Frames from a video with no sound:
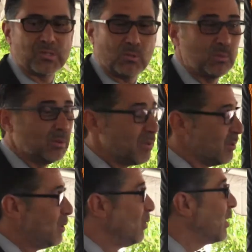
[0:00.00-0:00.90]
So we'll
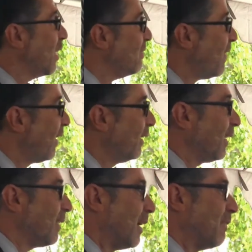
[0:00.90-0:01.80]
do the unveiling,
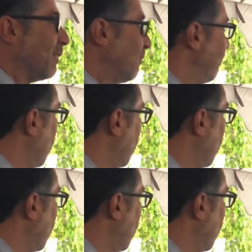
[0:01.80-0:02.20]
and then I have